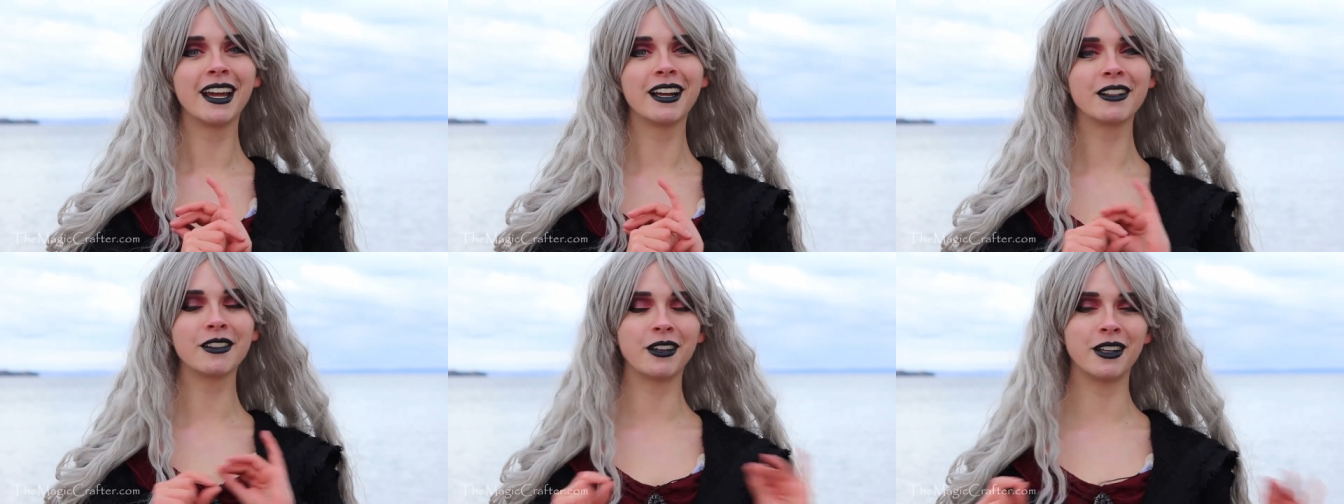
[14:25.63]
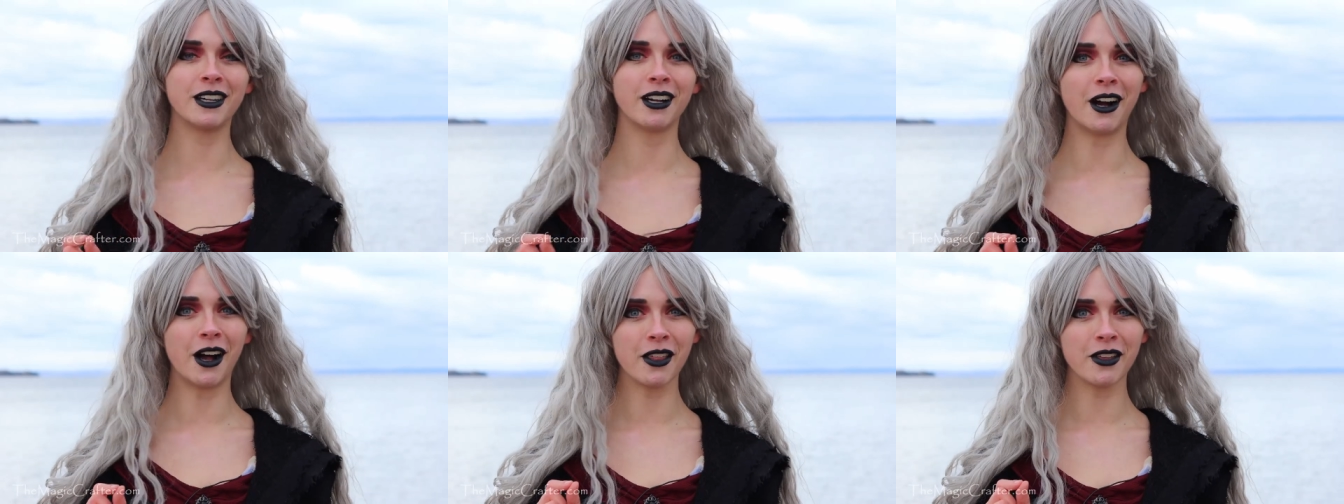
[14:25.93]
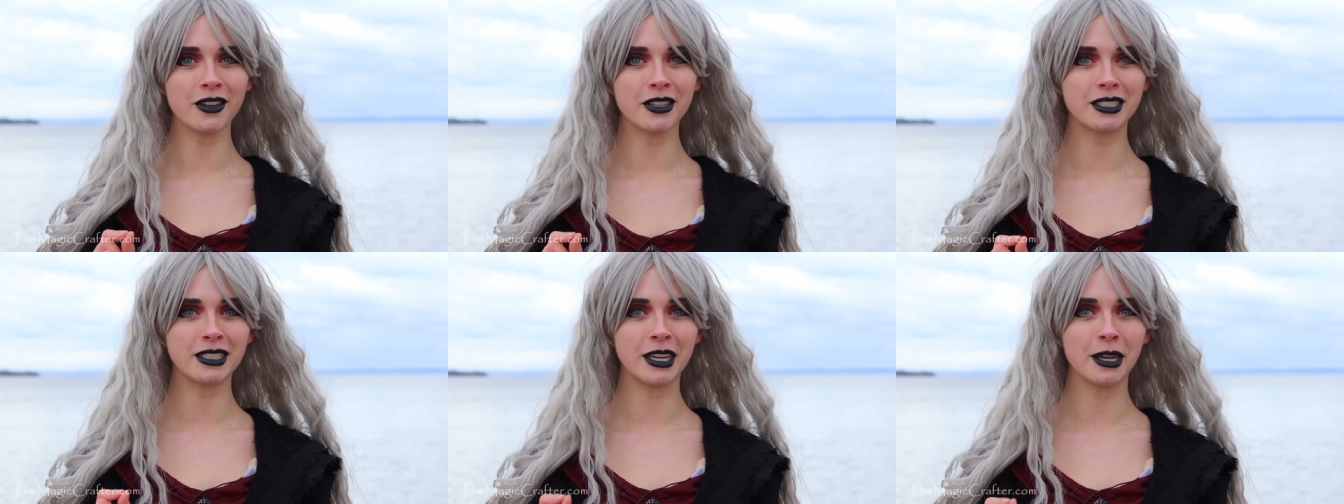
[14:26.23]
including all
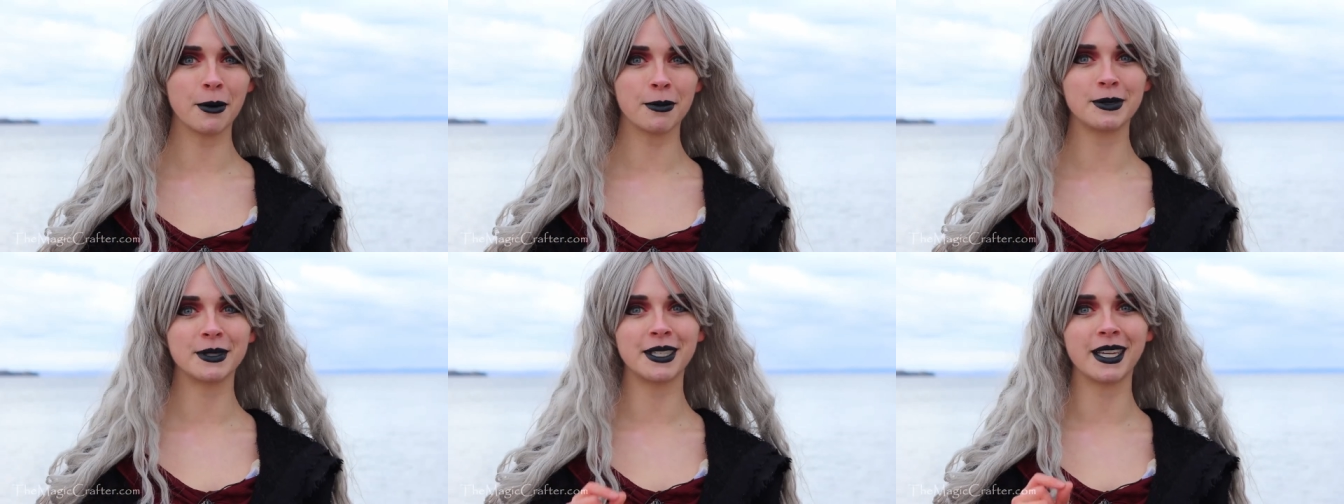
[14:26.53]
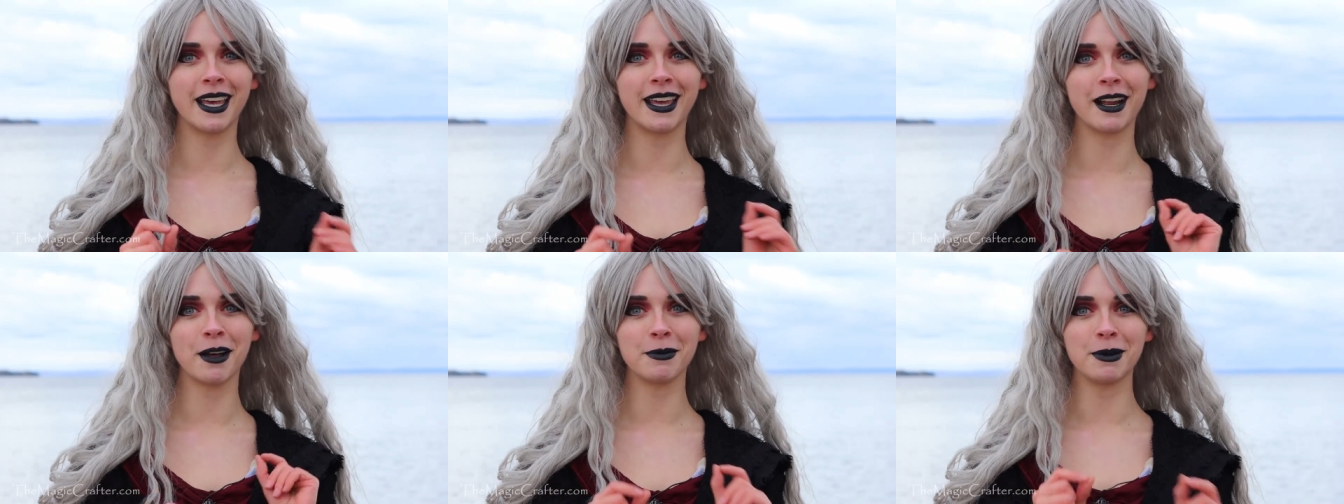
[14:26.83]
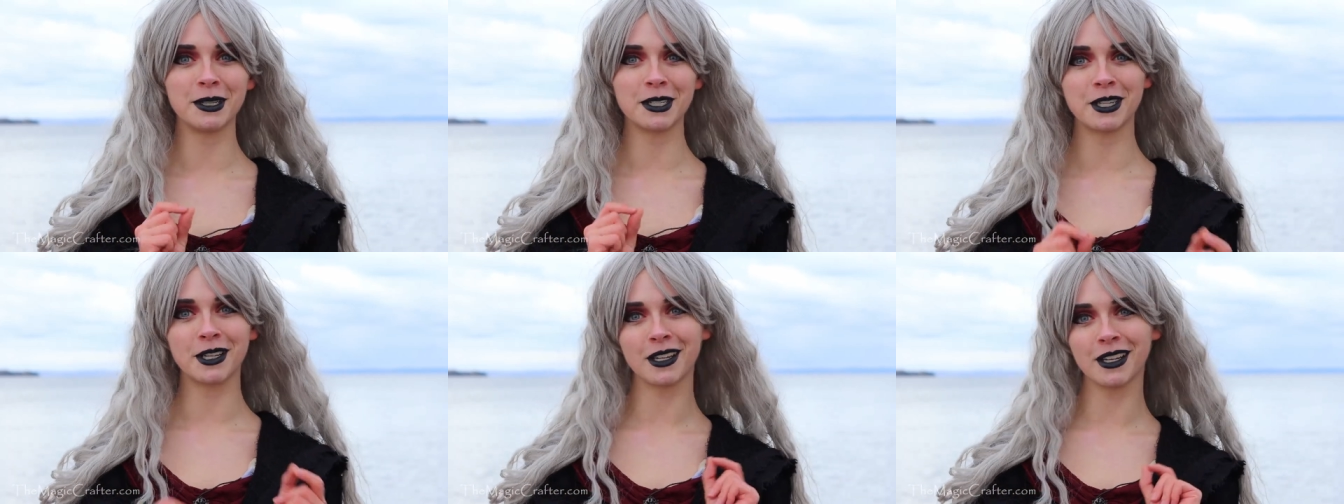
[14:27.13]
those tips and I'll
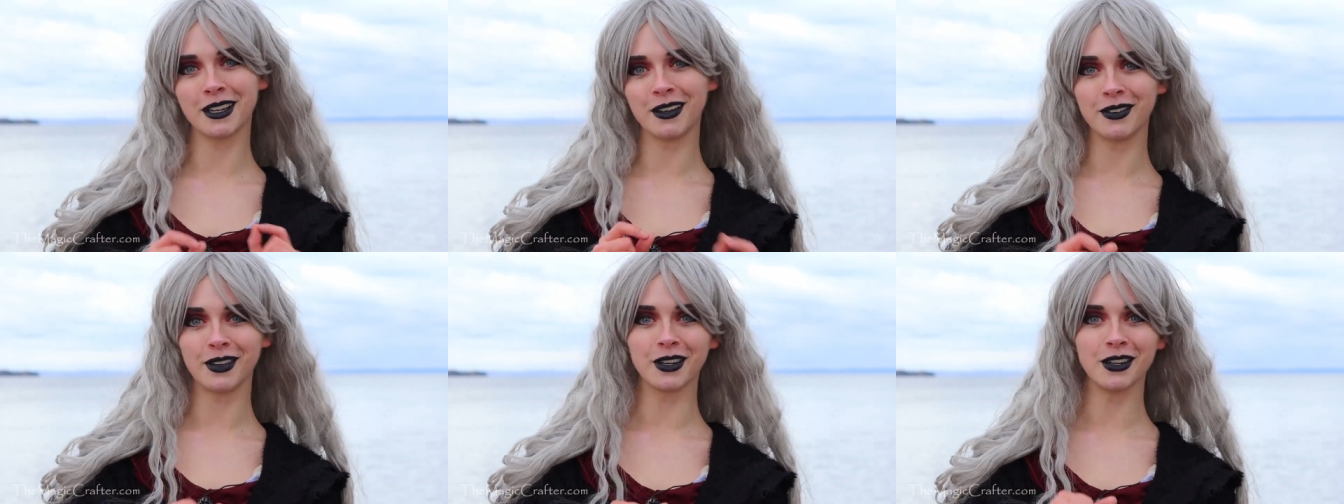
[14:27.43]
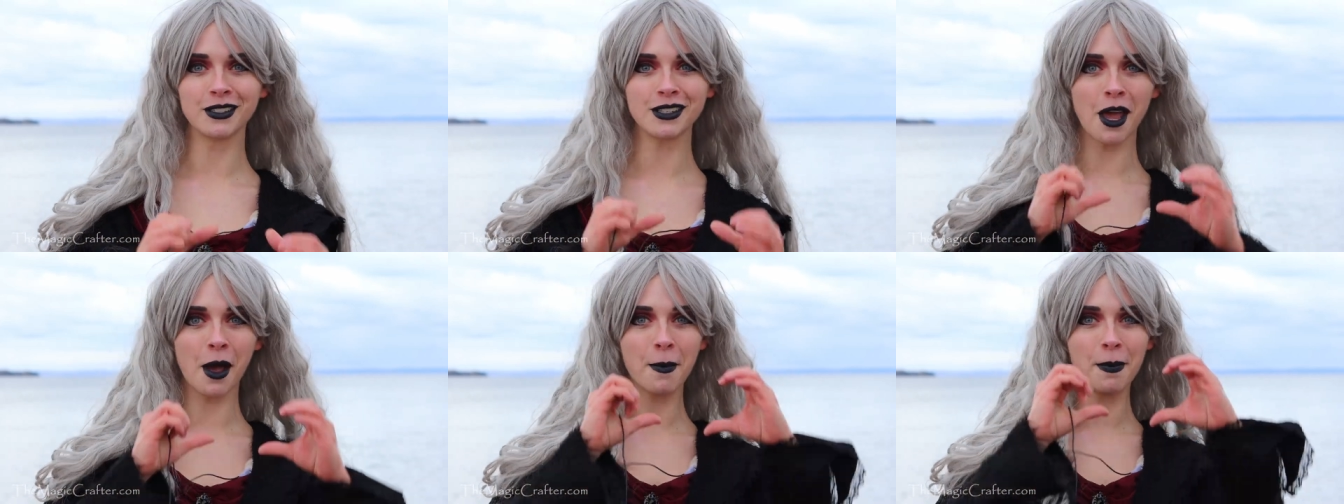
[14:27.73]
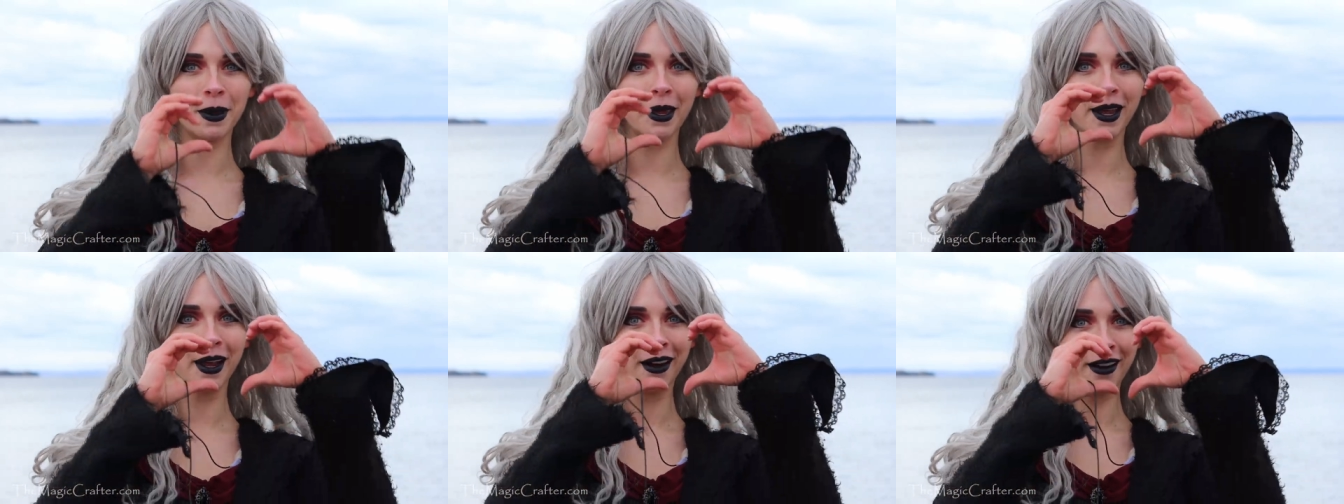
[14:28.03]
be sure to give yours a
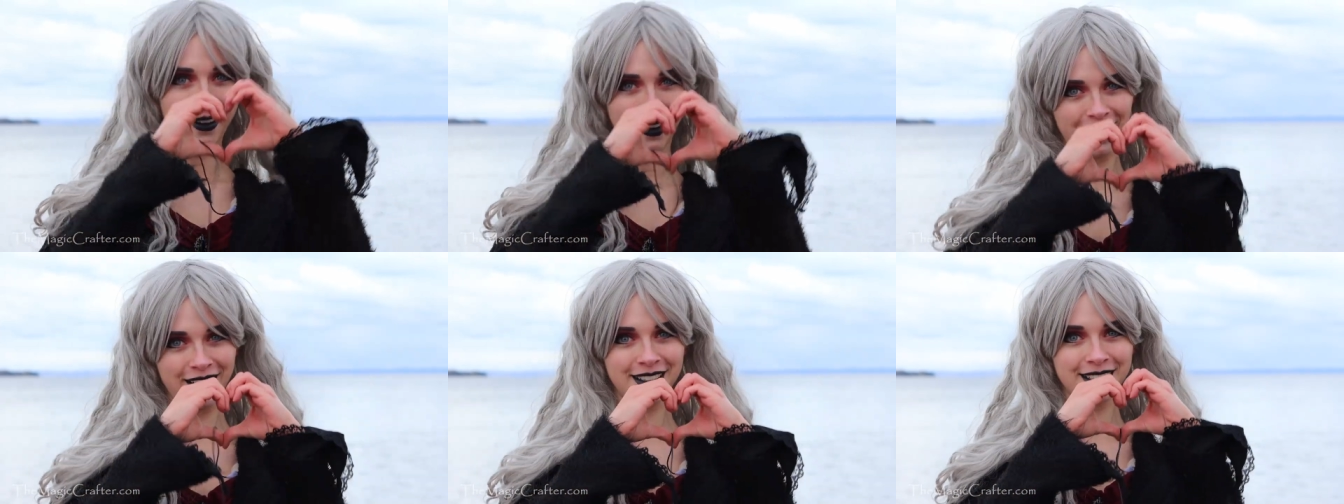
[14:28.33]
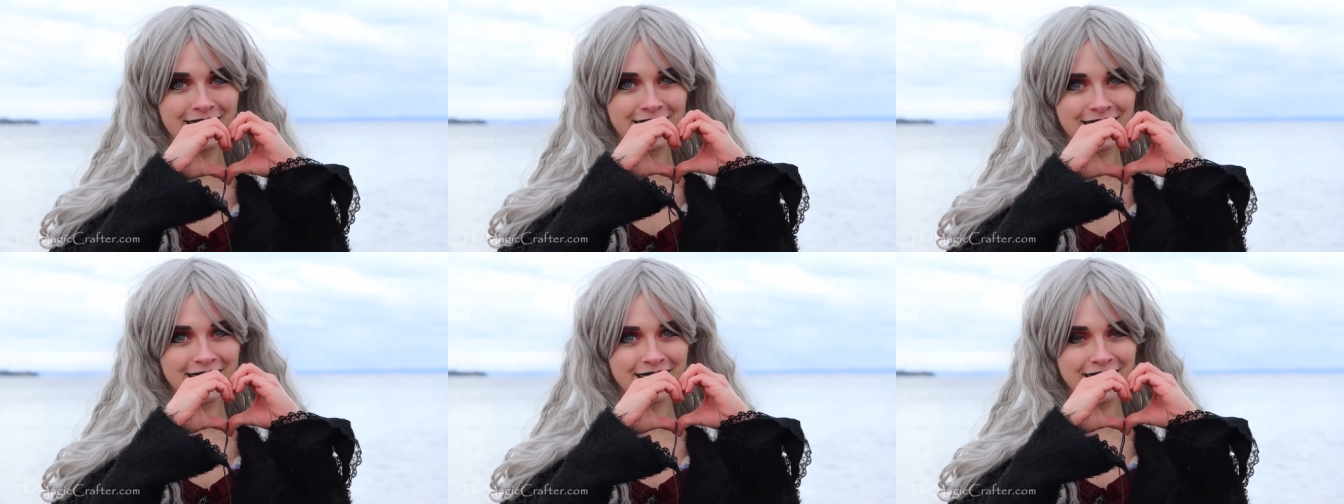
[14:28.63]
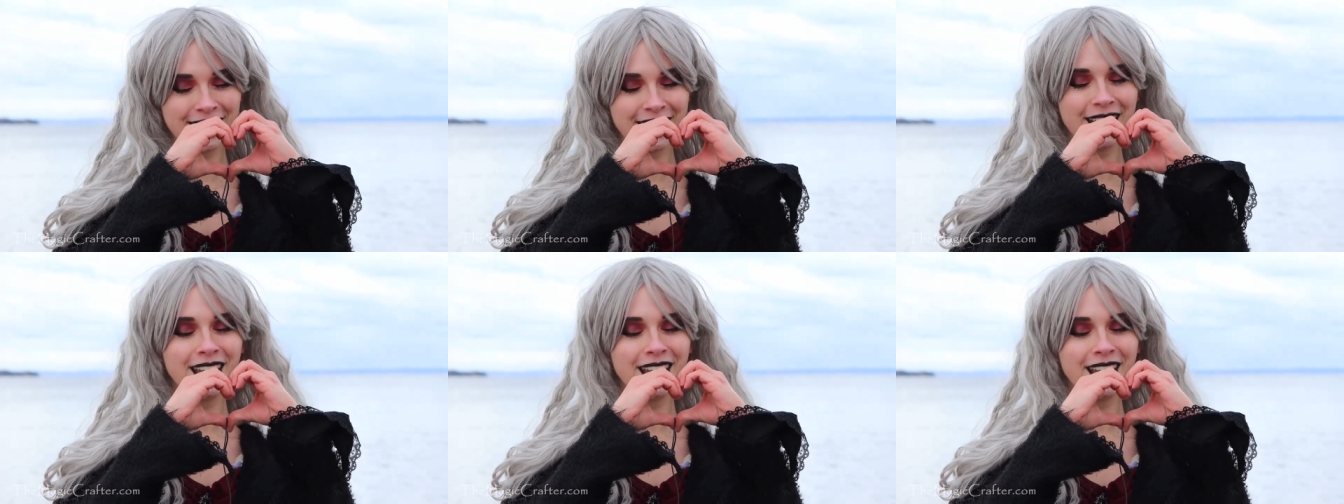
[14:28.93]
big heart.